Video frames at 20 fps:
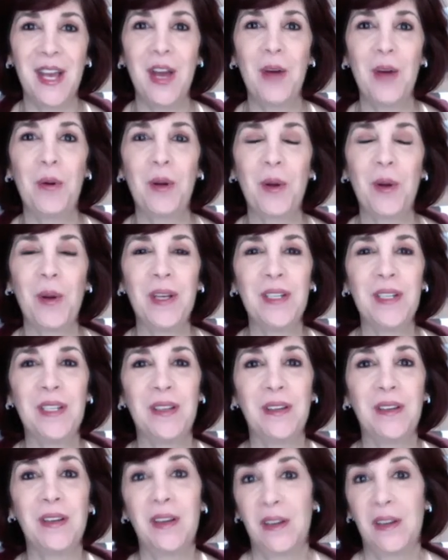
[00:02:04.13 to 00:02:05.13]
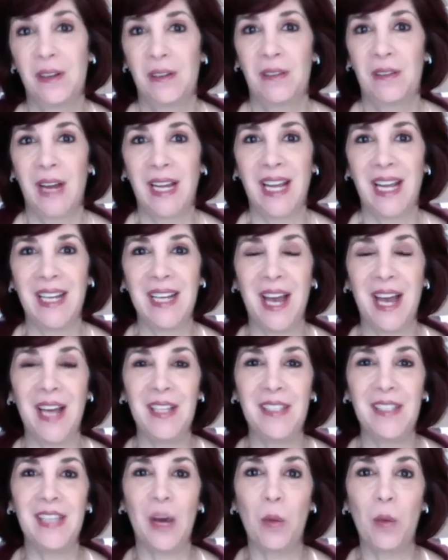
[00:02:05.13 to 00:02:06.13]
We're going to
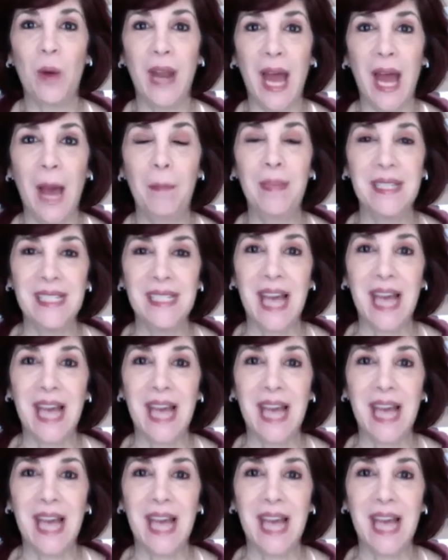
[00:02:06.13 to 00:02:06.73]
recognize that what happens